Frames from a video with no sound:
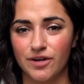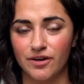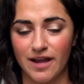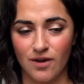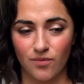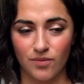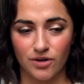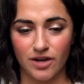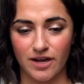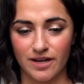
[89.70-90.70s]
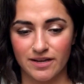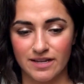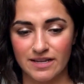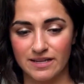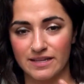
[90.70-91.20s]
on or how we're not
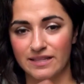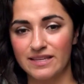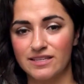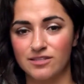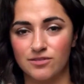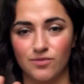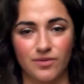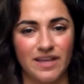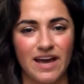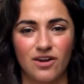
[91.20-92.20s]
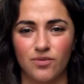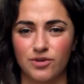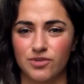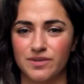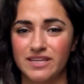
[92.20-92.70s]
eating this or that or
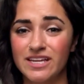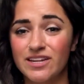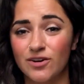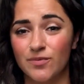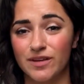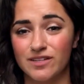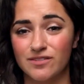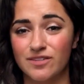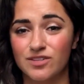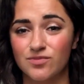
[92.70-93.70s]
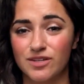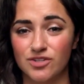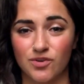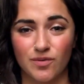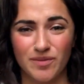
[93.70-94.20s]
we're doing keto because of this
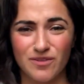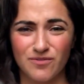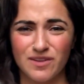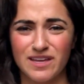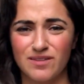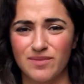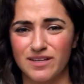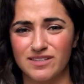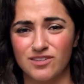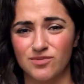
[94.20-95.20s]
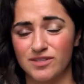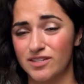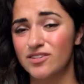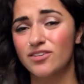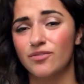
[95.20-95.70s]
reason or we're being vegan because of this reason.
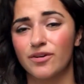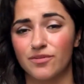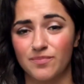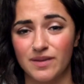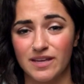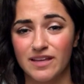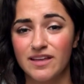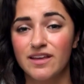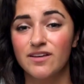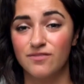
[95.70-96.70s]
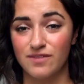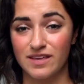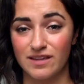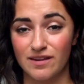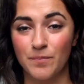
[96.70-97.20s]
There's nothing wrong with being
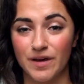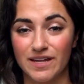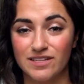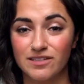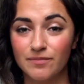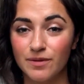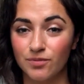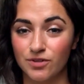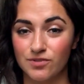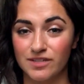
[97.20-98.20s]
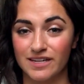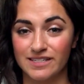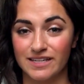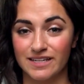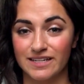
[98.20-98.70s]
vegan, but some people use it as
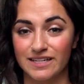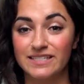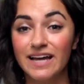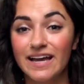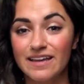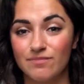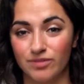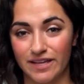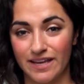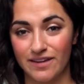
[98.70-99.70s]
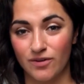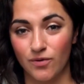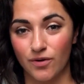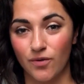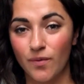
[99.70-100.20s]
like a, a diet plan
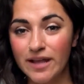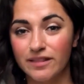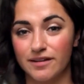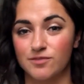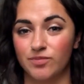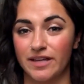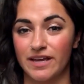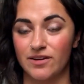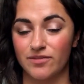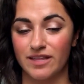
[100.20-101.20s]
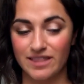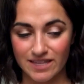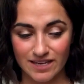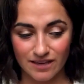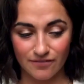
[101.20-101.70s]
or a weight loss plan or they
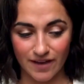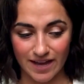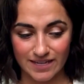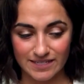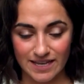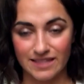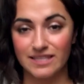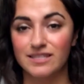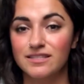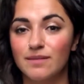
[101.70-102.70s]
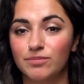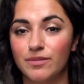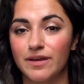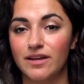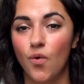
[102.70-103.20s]
think if I take this
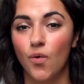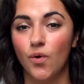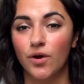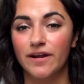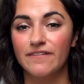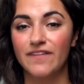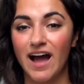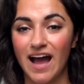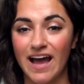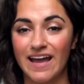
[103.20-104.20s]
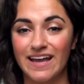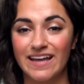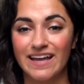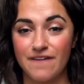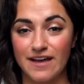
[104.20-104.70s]
supplement or if
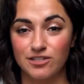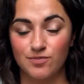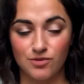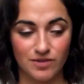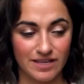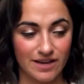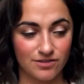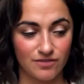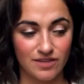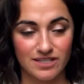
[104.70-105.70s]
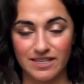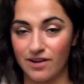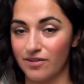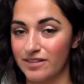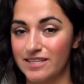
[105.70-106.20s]
I fast between the hours of this
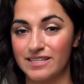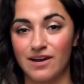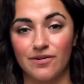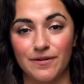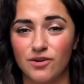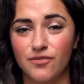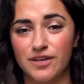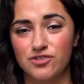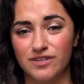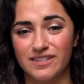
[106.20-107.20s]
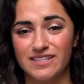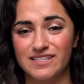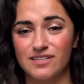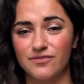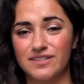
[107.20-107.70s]
hour and this hour or if I drink these
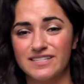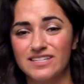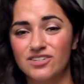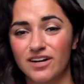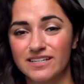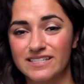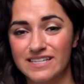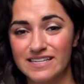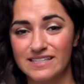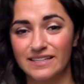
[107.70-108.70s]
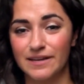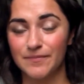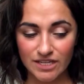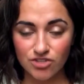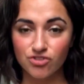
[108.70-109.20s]
these different detox teas. Like,
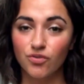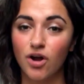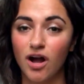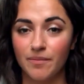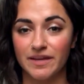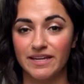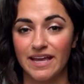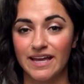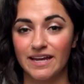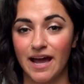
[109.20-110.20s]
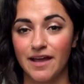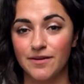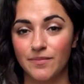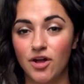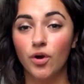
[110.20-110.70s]
it's so common, and I
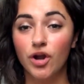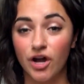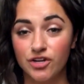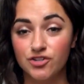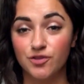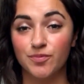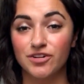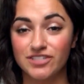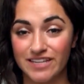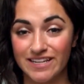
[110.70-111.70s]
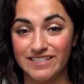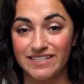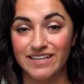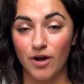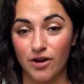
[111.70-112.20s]
am
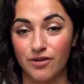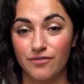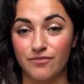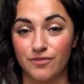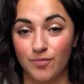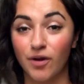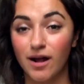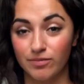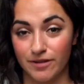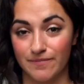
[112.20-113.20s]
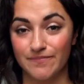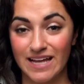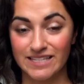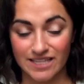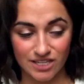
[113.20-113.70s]
100% part of the problem,
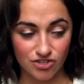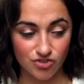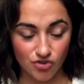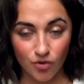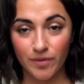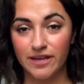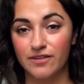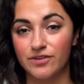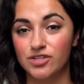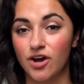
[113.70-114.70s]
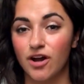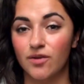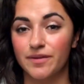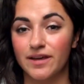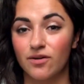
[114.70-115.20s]
as I think so many of us
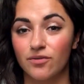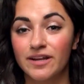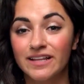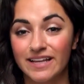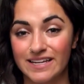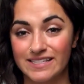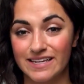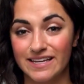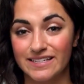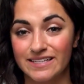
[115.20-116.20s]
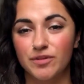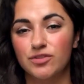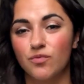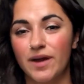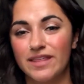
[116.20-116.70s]
are without realizing it. But
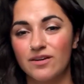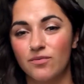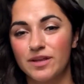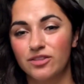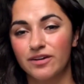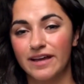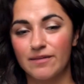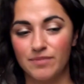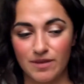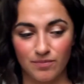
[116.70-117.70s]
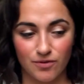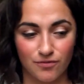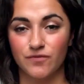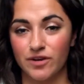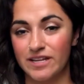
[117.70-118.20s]
the way that we look at people
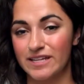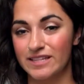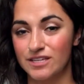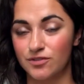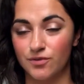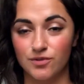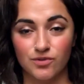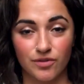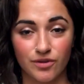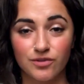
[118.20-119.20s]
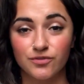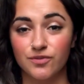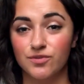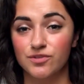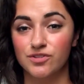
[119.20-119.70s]
for eating these foods or those
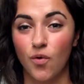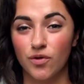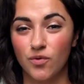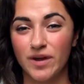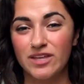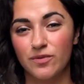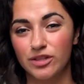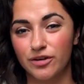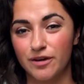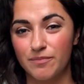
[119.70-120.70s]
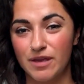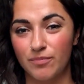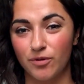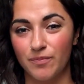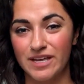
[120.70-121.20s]
foods, or the way that we look at
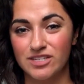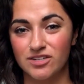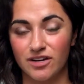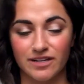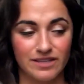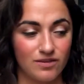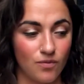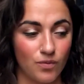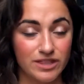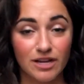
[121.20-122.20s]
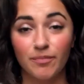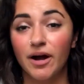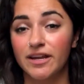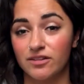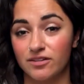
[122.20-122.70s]
people based on what their body